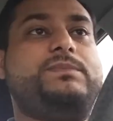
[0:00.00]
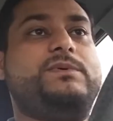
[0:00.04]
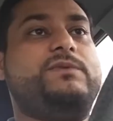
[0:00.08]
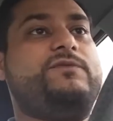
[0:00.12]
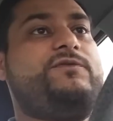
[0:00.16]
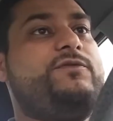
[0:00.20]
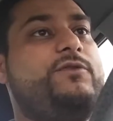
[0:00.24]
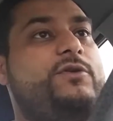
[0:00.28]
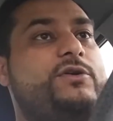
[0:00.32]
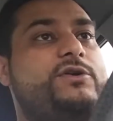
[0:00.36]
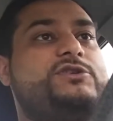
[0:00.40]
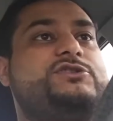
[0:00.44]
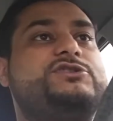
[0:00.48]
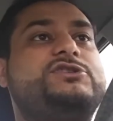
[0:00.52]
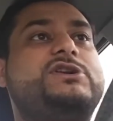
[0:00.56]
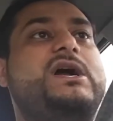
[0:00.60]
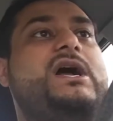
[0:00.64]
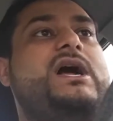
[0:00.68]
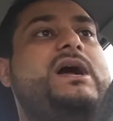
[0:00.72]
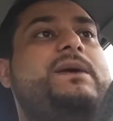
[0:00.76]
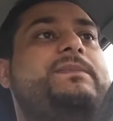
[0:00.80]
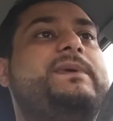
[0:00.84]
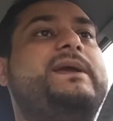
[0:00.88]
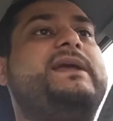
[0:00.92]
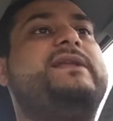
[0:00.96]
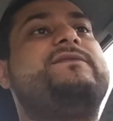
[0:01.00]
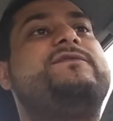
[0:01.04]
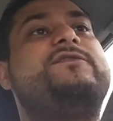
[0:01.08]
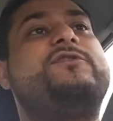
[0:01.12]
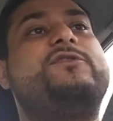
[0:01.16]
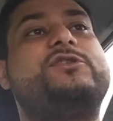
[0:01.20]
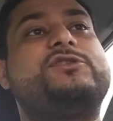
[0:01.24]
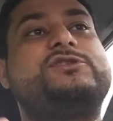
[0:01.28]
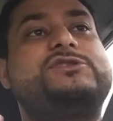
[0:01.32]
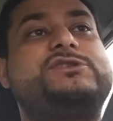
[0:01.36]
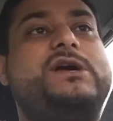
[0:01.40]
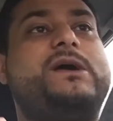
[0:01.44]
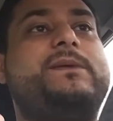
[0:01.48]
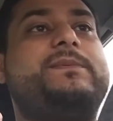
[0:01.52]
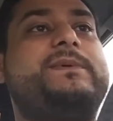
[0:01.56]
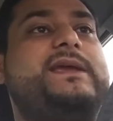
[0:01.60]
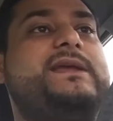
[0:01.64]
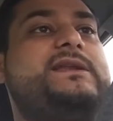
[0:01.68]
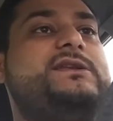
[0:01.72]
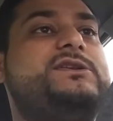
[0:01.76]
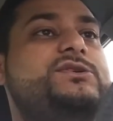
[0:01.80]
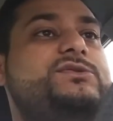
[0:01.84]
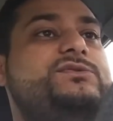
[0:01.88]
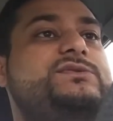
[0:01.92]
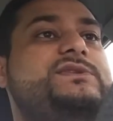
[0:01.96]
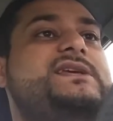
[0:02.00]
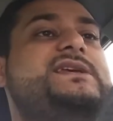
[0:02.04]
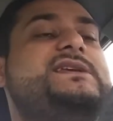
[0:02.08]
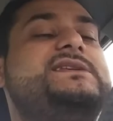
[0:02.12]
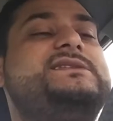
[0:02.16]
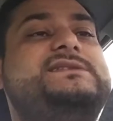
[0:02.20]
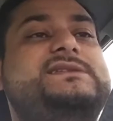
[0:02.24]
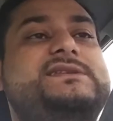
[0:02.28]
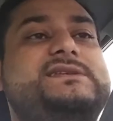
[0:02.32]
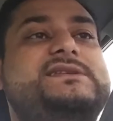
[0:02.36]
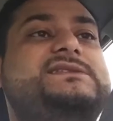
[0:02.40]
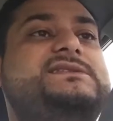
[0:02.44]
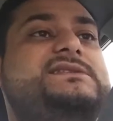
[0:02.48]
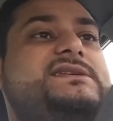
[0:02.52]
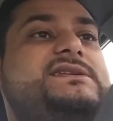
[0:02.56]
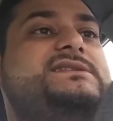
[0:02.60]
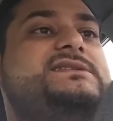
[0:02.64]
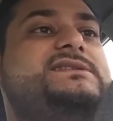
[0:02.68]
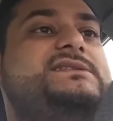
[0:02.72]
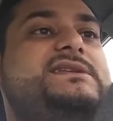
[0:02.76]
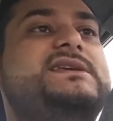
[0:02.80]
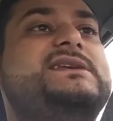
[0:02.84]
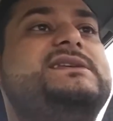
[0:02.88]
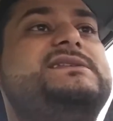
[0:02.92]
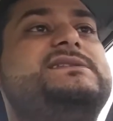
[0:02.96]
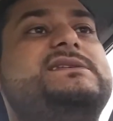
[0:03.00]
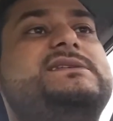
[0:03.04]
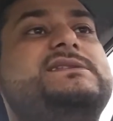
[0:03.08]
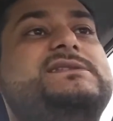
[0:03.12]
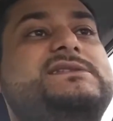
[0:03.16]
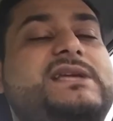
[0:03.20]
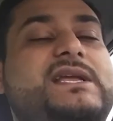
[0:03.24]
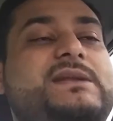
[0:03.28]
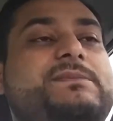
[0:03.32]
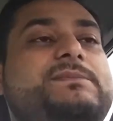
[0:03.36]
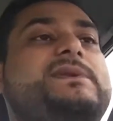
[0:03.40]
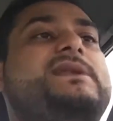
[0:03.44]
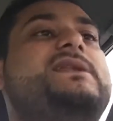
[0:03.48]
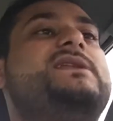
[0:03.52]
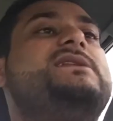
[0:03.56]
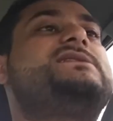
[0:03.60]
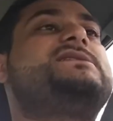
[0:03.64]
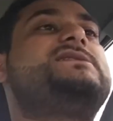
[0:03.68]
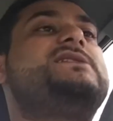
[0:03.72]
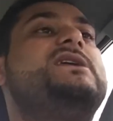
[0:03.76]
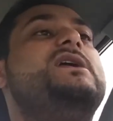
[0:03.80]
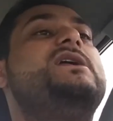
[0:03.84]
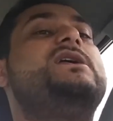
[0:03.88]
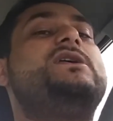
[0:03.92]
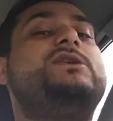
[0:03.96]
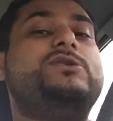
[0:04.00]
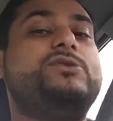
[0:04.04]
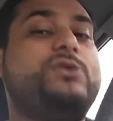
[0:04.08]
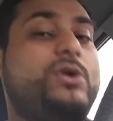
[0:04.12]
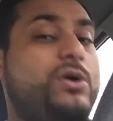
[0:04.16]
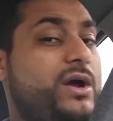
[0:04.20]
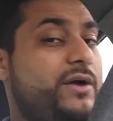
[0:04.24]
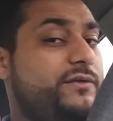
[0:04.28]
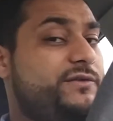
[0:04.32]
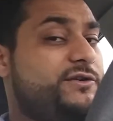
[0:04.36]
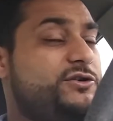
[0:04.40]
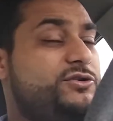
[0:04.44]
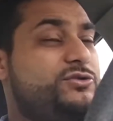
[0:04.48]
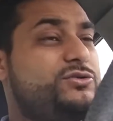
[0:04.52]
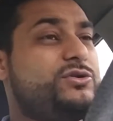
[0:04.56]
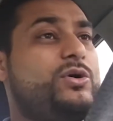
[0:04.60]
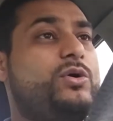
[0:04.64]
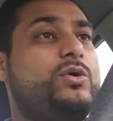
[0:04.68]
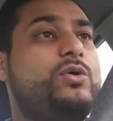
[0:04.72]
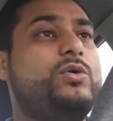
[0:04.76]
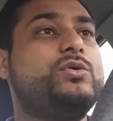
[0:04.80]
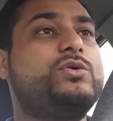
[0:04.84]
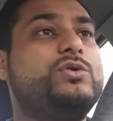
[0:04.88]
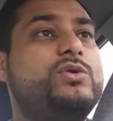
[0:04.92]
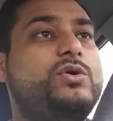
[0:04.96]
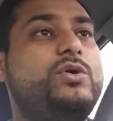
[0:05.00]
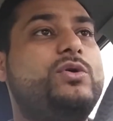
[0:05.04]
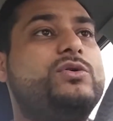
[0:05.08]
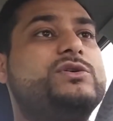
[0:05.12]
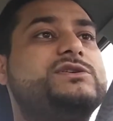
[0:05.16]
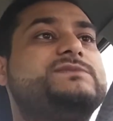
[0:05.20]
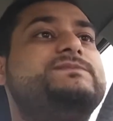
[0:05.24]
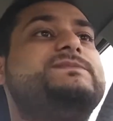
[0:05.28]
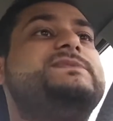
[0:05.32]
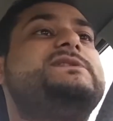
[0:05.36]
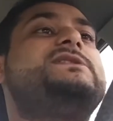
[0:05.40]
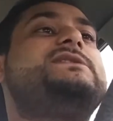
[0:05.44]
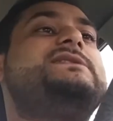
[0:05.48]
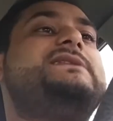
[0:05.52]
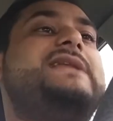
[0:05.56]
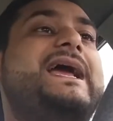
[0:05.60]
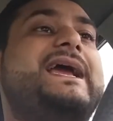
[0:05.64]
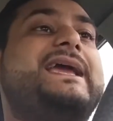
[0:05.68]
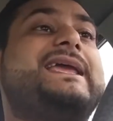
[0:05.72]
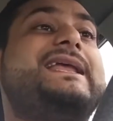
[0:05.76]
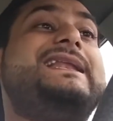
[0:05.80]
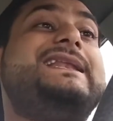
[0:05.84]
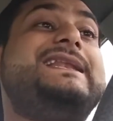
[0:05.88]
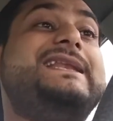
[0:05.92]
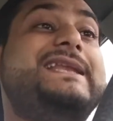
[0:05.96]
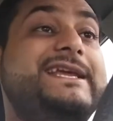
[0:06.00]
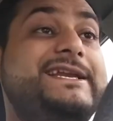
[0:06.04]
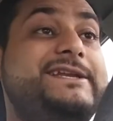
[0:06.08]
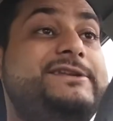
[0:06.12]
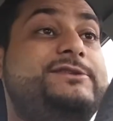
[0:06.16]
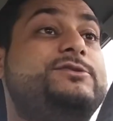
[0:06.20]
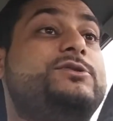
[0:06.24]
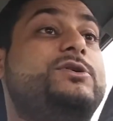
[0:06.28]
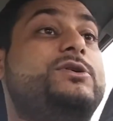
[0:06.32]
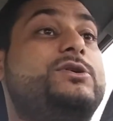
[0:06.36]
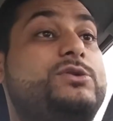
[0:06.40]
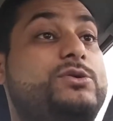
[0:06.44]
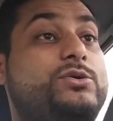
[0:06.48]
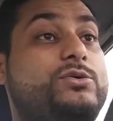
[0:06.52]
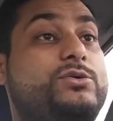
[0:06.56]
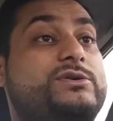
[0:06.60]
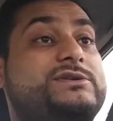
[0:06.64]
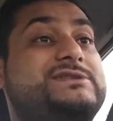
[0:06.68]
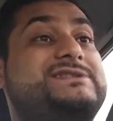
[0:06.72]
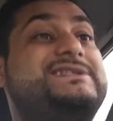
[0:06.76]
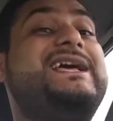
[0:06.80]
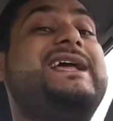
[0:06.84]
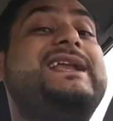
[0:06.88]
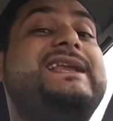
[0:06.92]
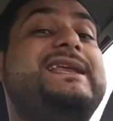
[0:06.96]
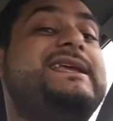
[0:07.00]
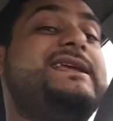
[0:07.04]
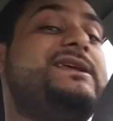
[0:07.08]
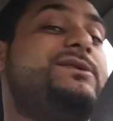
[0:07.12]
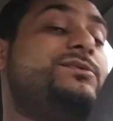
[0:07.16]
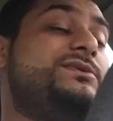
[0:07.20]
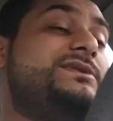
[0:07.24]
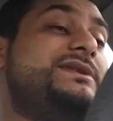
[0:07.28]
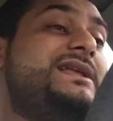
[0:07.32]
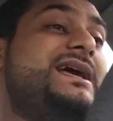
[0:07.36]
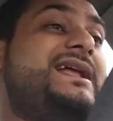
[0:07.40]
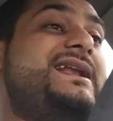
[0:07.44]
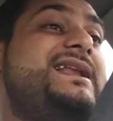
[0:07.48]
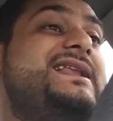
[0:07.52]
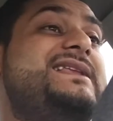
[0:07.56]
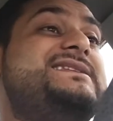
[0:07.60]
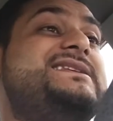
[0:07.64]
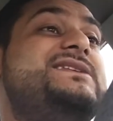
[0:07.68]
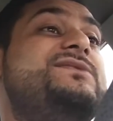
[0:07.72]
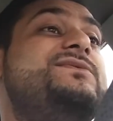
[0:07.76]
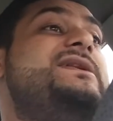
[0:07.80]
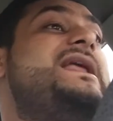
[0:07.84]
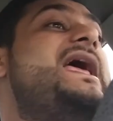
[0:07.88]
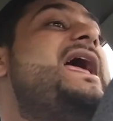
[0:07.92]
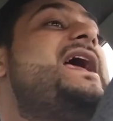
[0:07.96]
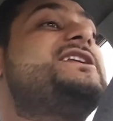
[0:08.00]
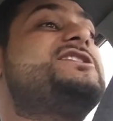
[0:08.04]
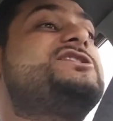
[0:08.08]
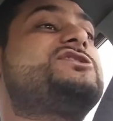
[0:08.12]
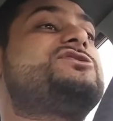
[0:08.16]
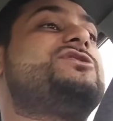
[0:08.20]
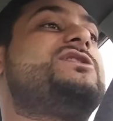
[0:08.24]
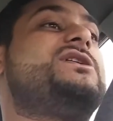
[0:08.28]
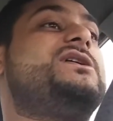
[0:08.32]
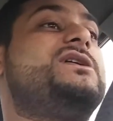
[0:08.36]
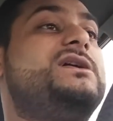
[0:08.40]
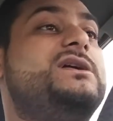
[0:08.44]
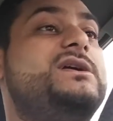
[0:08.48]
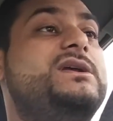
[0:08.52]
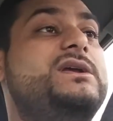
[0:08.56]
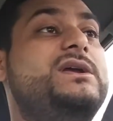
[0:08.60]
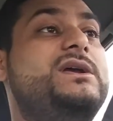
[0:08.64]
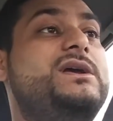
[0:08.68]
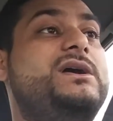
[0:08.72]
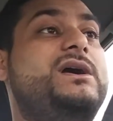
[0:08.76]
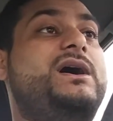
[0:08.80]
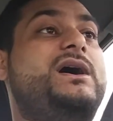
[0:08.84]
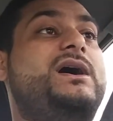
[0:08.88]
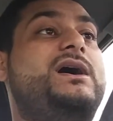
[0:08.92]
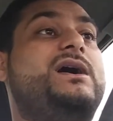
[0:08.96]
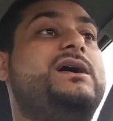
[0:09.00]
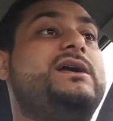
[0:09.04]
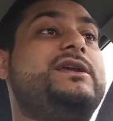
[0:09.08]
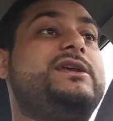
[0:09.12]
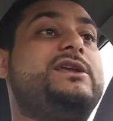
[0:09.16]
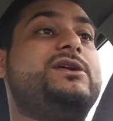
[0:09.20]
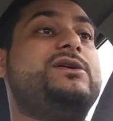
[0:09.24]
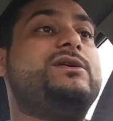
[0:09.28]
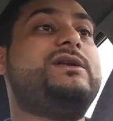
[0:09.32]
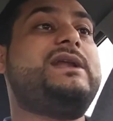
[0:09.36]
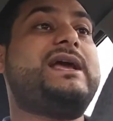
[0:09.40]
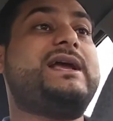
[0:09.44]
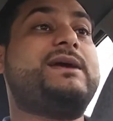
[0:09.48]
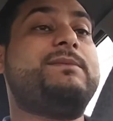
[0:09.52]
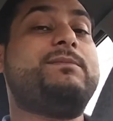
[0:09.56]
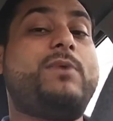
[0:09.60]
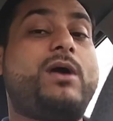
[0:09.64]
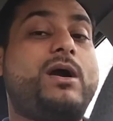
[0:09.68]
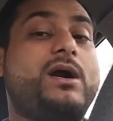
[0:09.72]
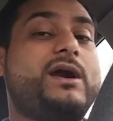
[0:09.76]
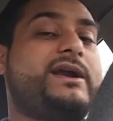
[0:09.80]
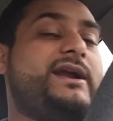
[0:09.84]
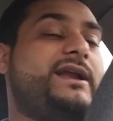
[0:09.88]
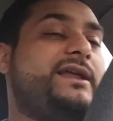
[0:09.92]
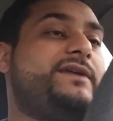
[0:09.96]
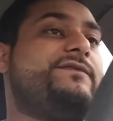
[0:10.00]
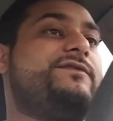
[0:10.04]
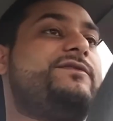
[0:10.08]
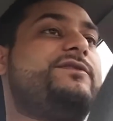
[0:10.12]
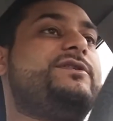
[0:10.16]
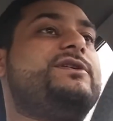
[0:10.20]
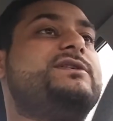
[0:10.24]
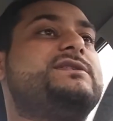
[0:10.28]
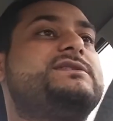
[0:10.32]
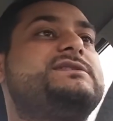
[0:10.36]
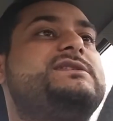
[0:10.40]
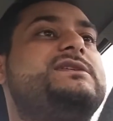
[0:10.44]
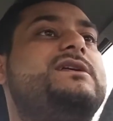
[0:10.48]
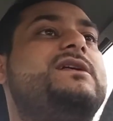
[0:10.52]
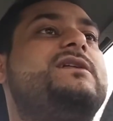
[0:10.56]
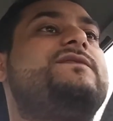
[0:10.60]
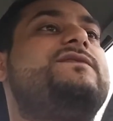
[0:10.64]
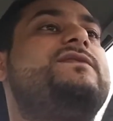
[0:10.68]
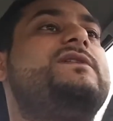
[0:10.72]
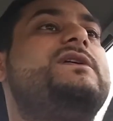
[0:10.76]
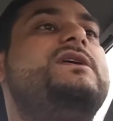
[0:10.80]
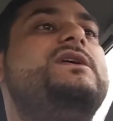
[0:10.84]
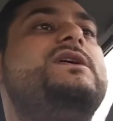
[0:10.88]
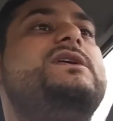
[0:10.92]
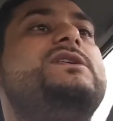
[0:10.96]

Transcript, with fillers: Photoshop and Photoshop can do this, this, this, this in 10 minutes. You don't have to do the whole course. That can lead to a course. That even that is even extra, uh, you know, like a marketing for yourself.